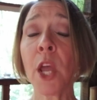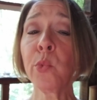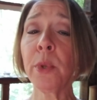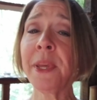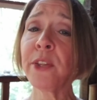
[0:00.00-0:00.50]

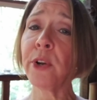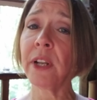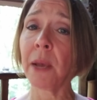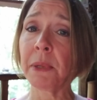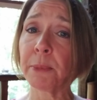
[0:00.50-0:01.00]
ruby-throated
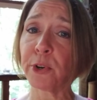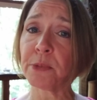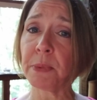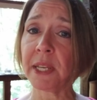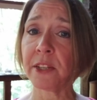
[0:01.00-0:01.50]

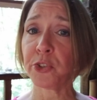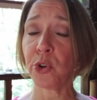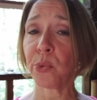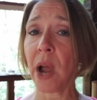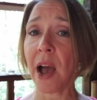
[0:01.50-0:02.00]
hummingbirds begin to
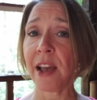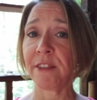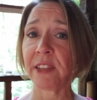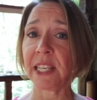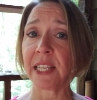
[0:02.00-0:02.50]

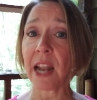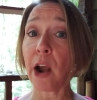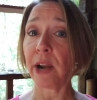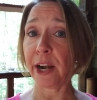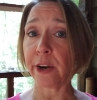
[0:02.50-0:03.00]
arrive in
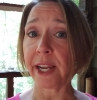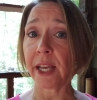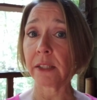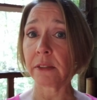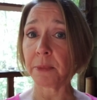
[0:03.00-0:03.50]
our
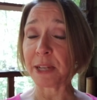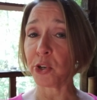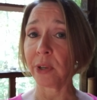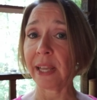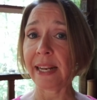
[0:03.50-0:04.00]
area, the
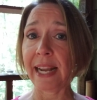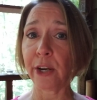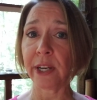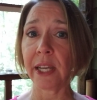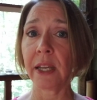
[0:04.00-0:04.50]
metro Atlanta
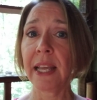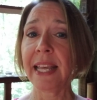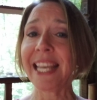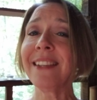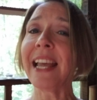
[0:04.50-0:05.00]
area,
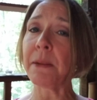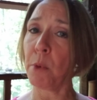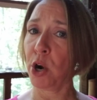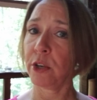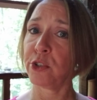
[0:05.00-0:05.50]
in late
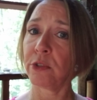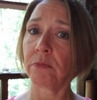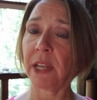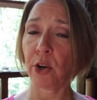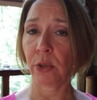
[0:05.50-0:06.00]
March
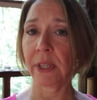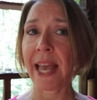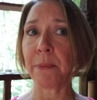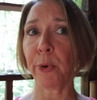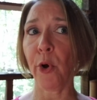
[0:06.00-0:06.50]
and early
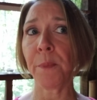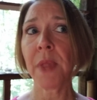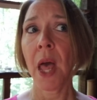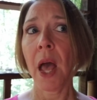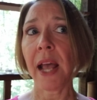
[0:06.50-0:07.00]
April.
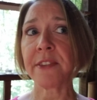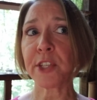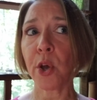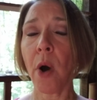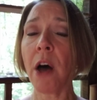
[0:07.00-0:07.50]
And
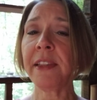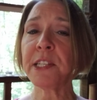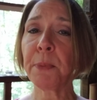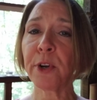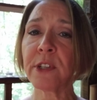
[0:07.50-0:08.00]
so all
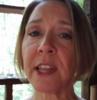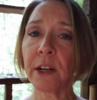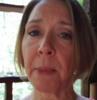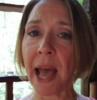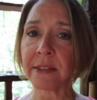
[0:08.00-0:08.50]
these birds that
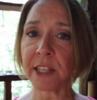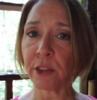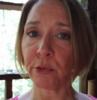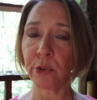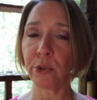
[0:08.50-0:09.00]
are passing
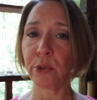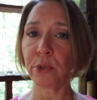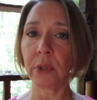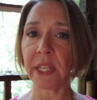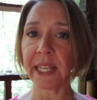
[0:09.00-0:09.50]

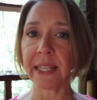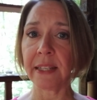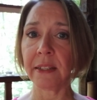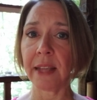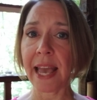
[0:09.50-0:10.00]
through
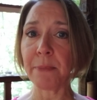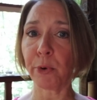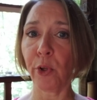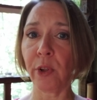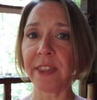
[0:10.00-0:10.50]
in
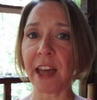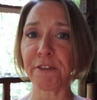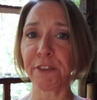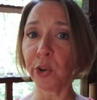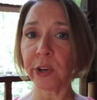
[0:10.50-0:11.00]
April and that
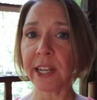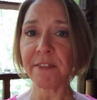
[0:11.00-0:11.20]
flurry of